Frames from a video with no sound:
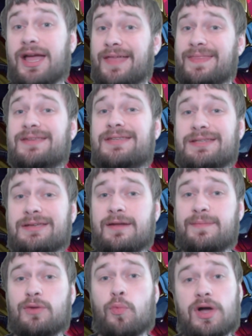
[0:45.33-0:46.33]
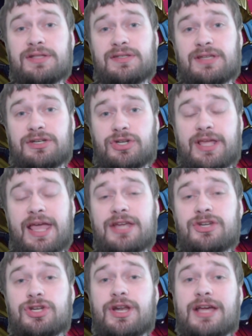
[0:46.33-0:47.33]
And this is going to be one such
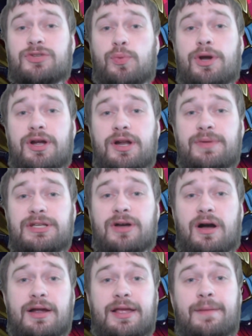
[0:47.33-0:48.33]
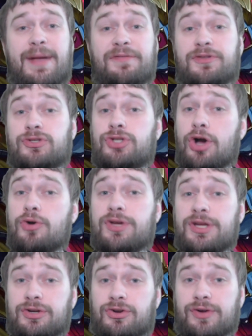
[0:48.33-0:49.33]
occasion, as we're going to be talking about the
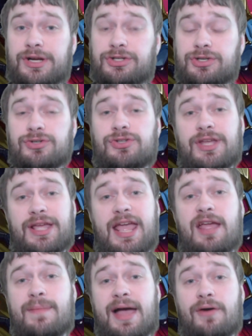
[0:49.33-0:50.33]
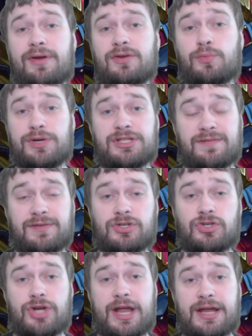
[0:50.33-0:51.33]
token creatures that came out in Winds of
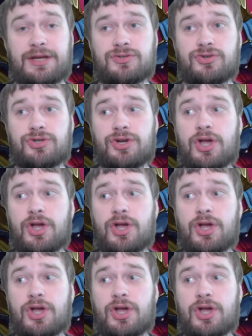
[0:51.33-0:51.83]
Exchange.